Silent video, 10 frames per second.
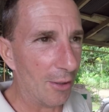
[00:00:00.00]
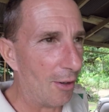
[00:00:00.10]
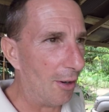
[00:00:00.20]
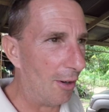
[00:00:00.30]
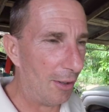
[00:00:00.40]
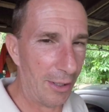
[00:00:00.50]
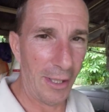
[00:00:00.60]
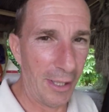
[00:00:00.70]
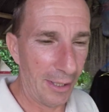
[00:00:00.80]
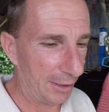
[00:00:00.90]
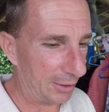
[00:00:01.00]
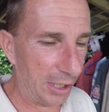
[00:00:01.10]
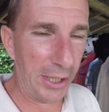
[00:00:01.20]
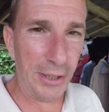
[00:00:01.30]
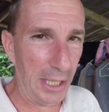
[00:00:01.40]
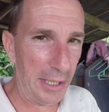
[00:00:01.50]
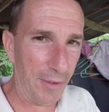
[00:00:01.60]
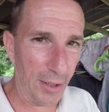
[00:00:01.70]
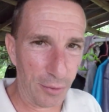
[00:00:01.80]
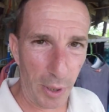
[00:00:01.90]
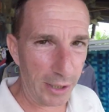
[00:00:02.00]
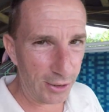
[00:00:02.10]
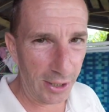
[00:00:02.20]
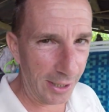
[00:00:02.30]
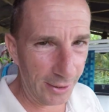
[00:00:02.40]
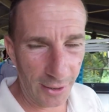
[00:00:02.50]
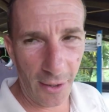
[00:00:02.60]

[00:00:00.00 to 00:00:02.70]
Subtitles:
Oh, she devious witch she is.